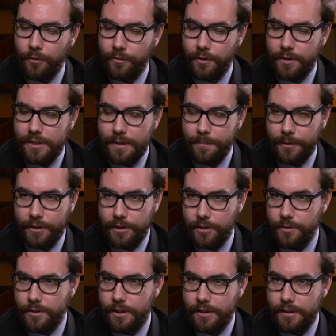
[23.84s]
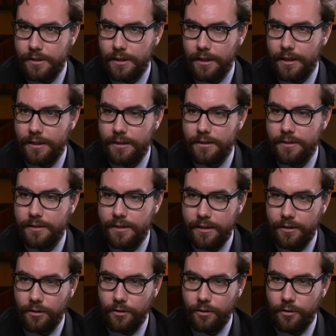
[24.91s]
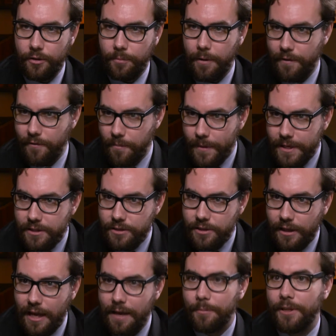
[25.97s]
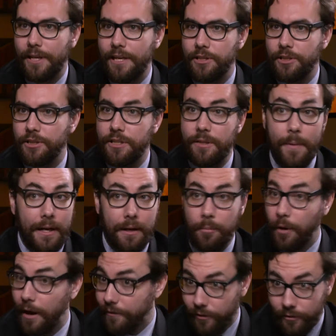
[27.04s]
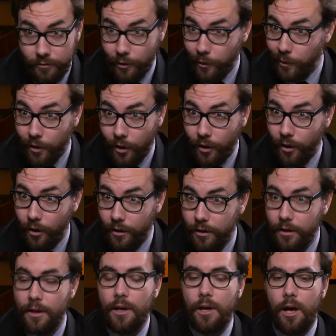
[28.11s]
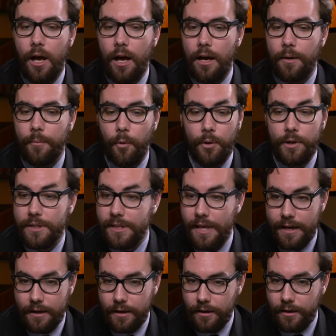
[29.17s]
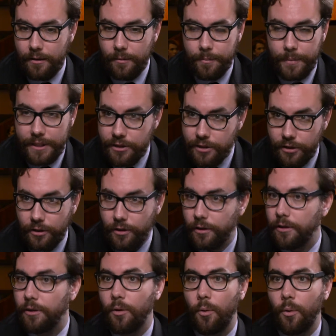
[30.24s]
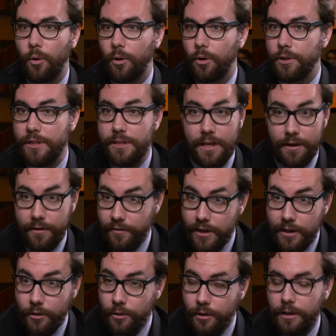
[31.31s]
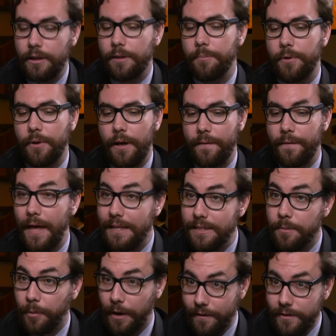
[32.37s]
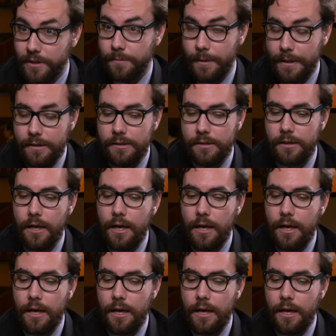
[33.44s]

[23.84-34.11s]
for example, to use things like Signal, the private messaging application, to make a private phone call, or to send a picture, or to send a video clip, and that's a private space.